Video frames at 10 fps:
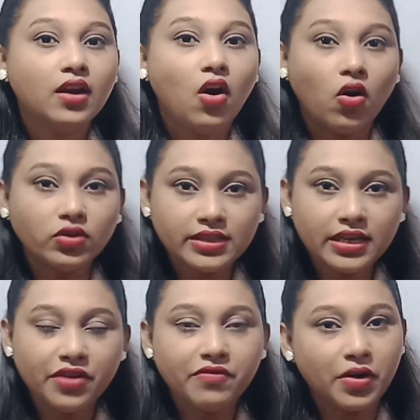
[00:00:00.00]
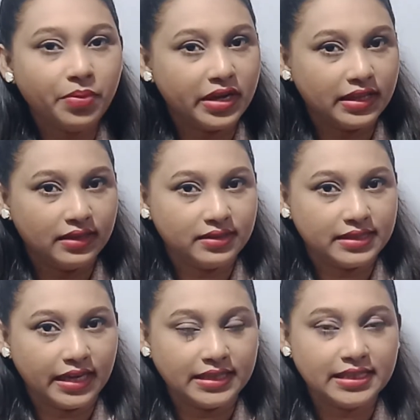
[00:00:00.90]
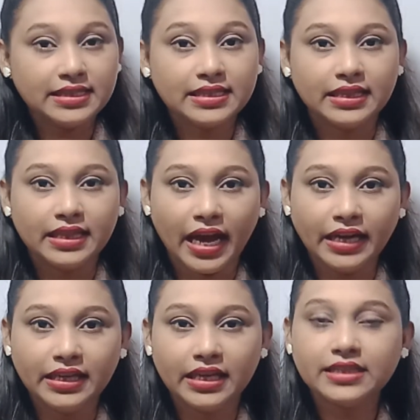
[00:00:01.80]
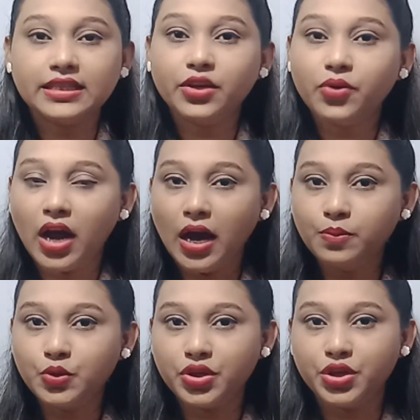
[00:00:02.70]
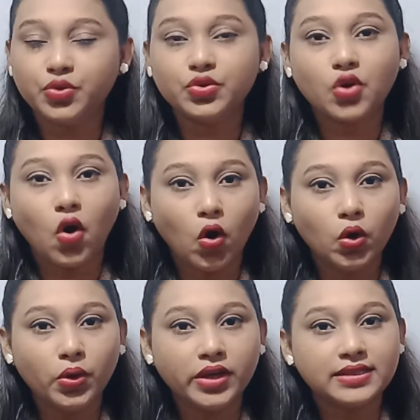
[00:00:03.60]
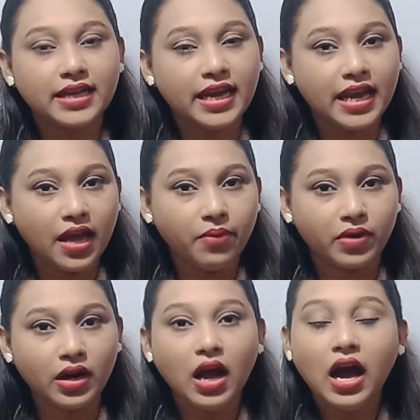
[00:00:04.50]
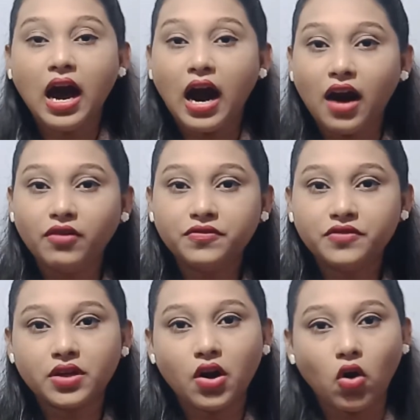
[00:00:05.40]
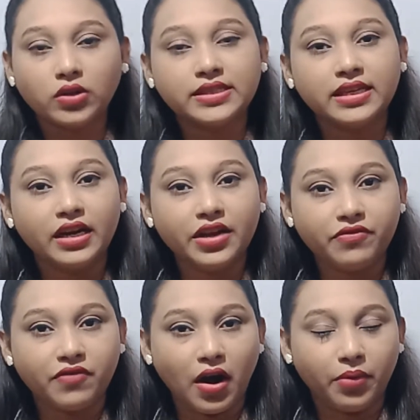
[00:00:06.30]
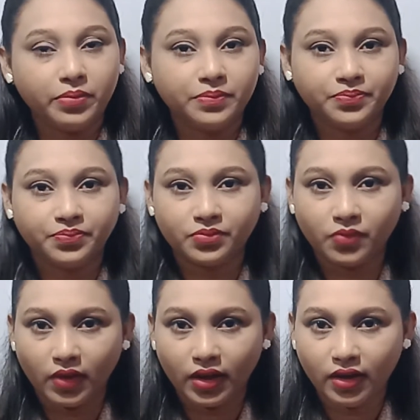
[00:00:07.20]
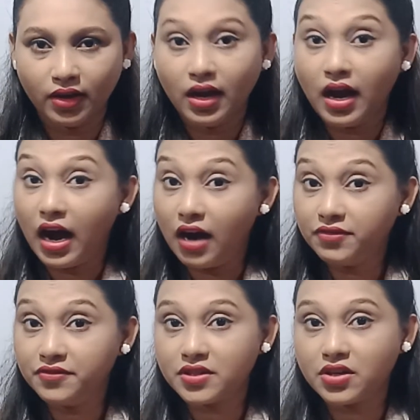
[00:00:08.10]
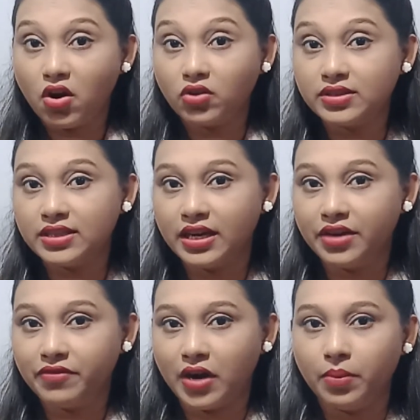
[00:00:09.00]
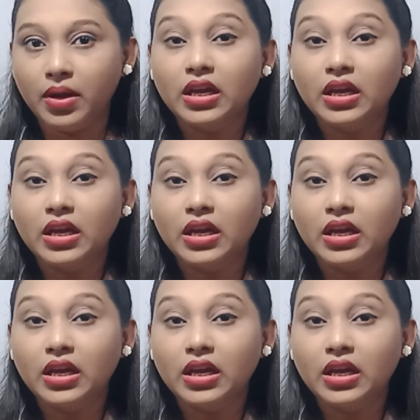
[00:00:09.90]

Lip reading: auxiliary verb in a sentence, in that case you have to use always and never after auxiliary verb. After auxiliary verb,